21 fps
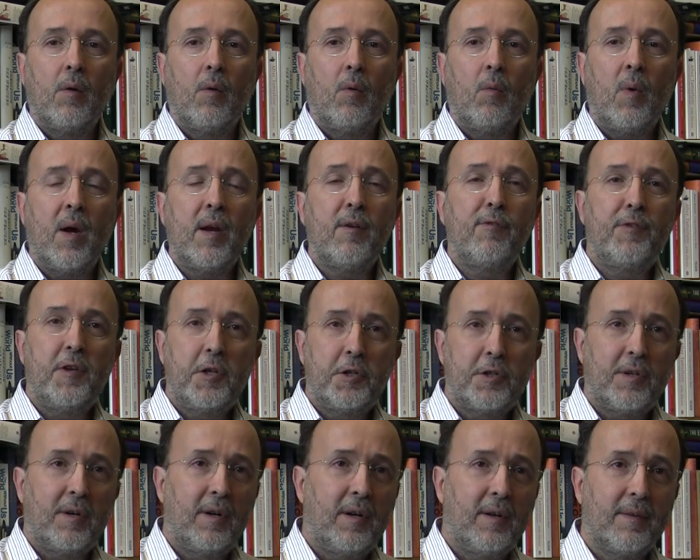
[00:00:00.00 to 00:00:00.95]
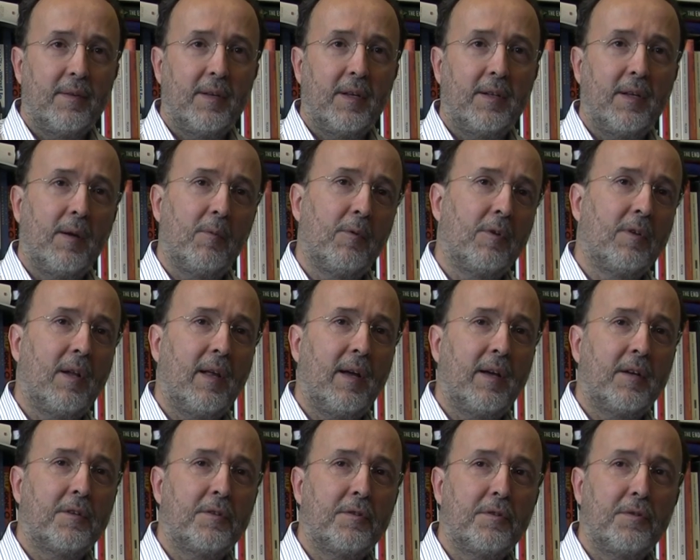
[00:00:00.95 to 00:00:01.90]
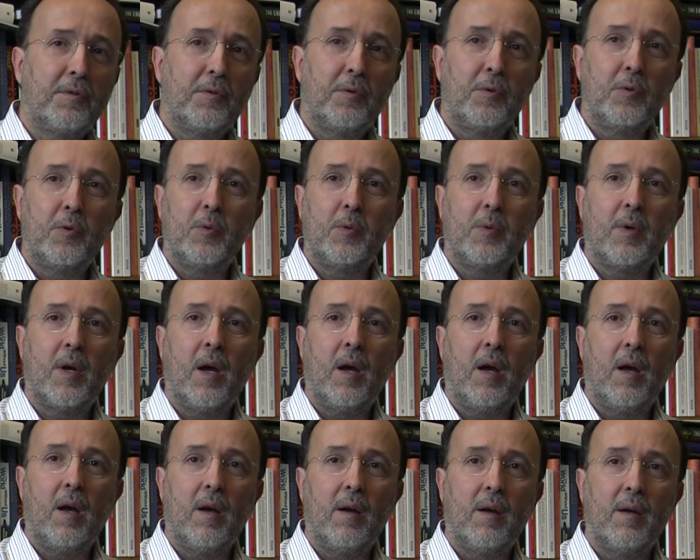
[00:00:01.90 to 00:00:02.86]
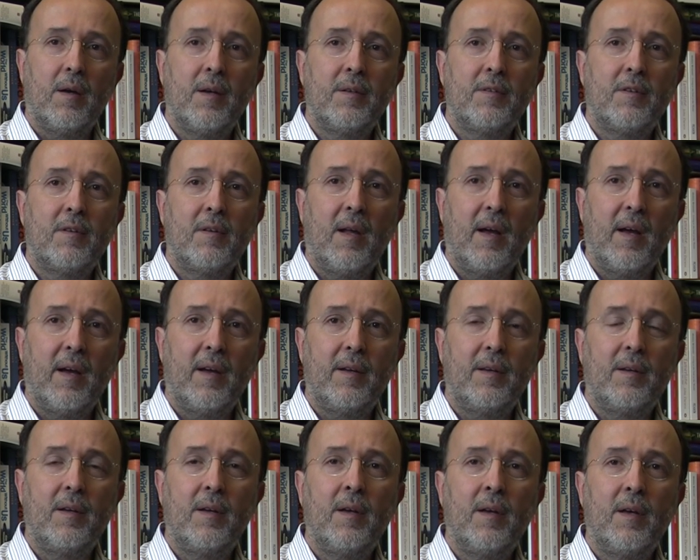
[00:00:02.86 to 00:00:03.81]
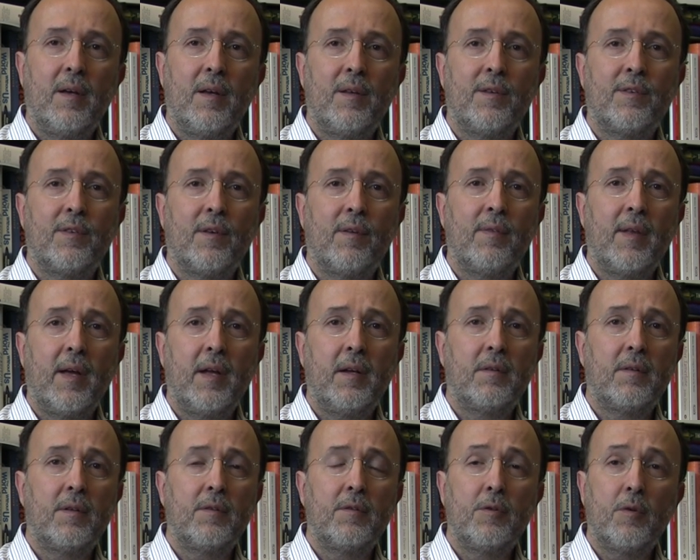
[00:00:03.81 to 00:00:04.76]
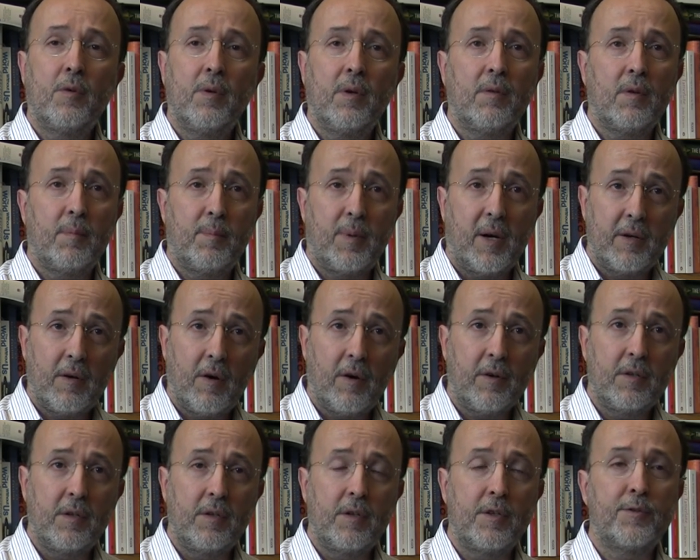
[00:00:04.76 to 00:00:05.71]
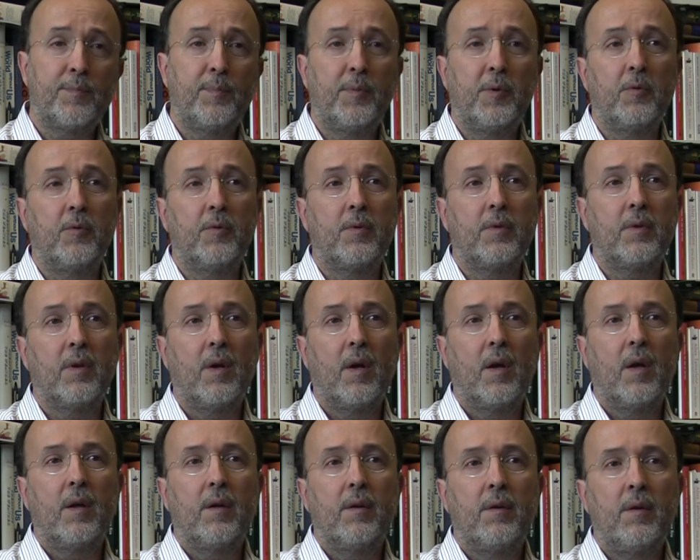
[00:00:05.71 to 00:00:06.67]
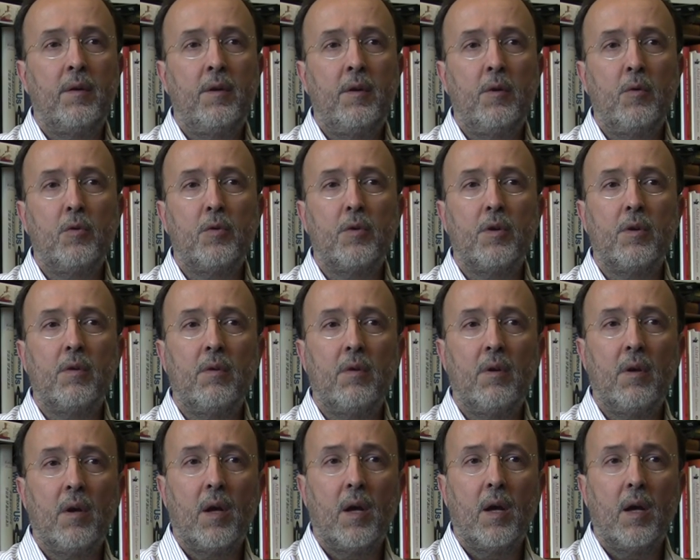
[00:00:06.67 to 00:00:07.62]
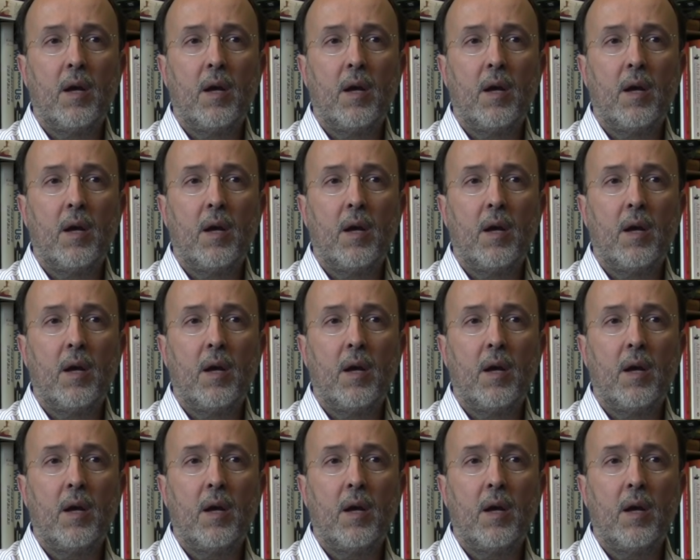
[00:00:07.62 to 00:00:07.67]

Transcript: One feature that I would like to underline is that during the priority dispute, Newton